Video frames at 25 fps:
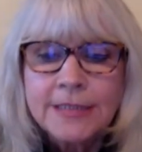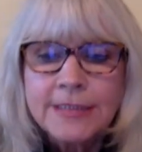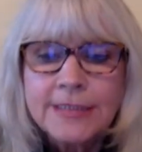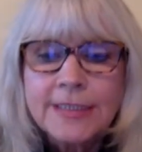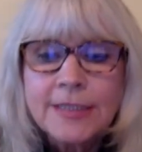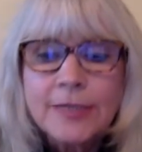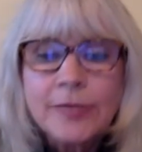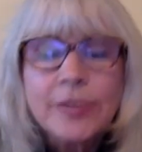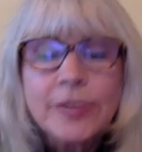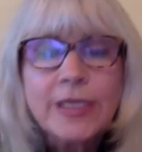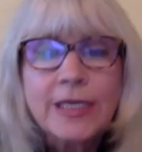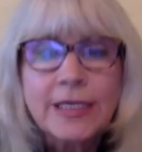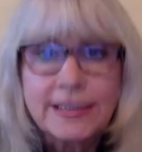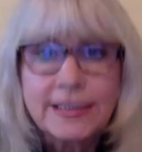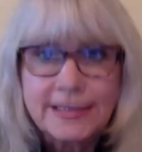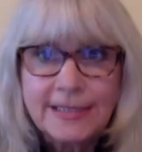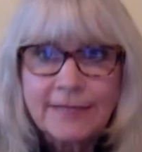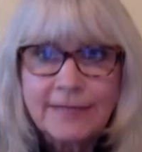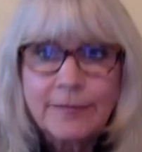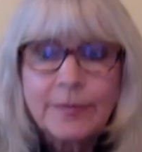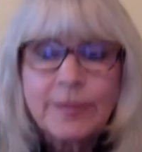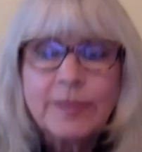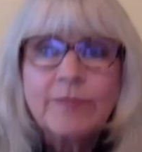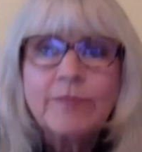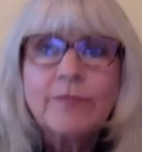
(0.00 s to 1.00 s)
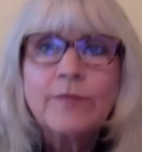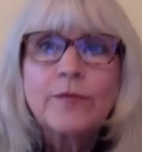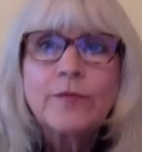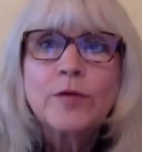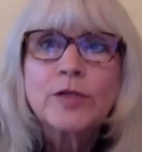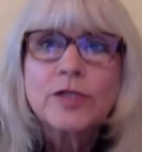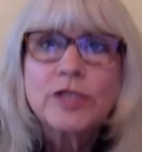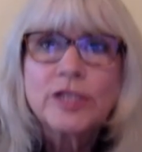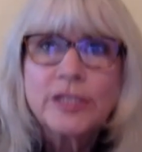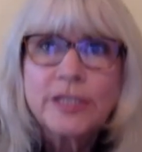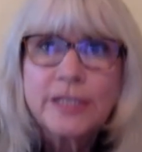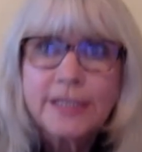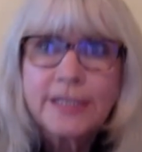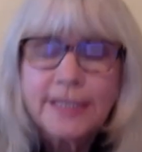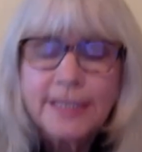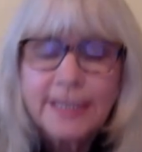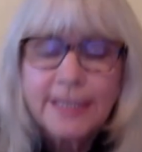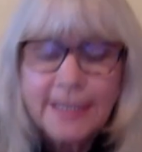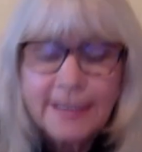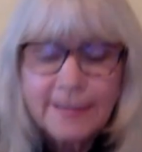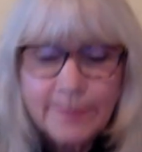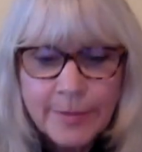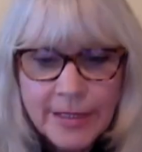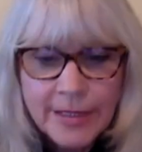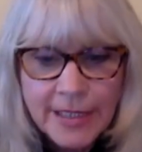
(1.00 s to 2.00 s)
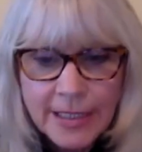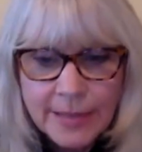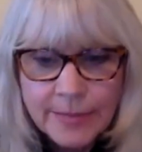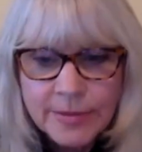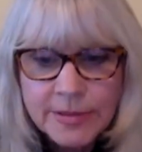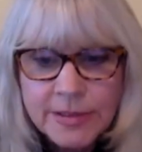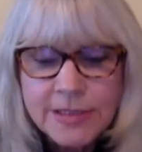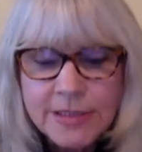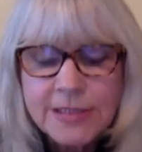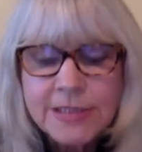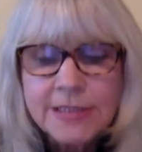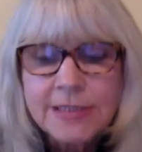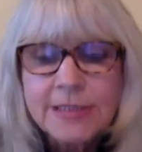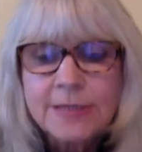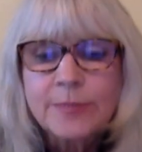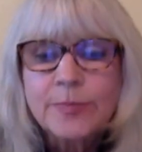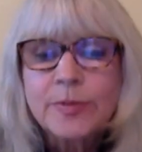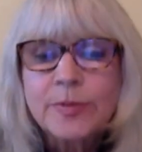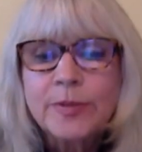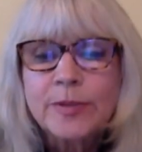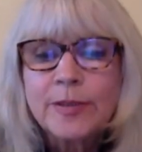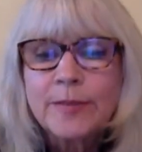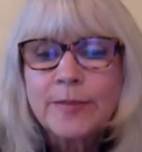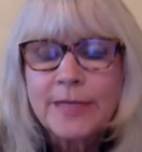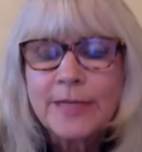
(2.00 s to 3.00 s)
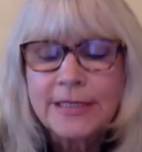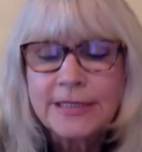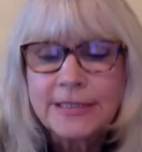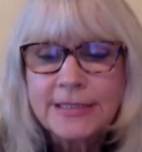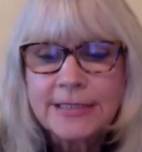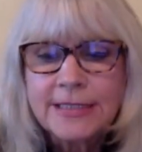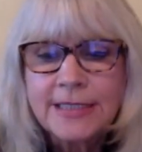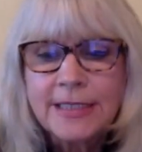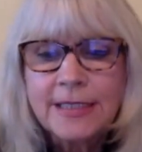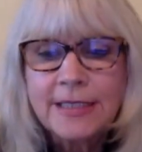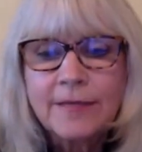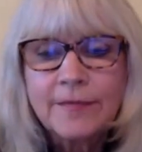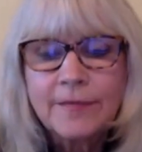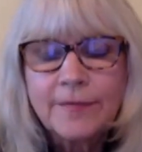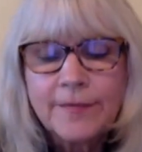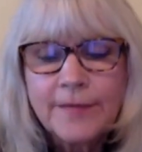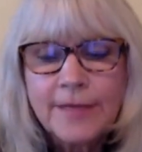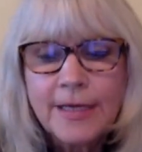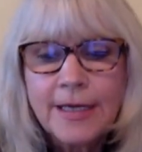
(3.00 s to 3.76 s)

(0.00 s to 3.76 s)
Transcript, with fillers: so yes, I've been fortunate that I've been able to support myself.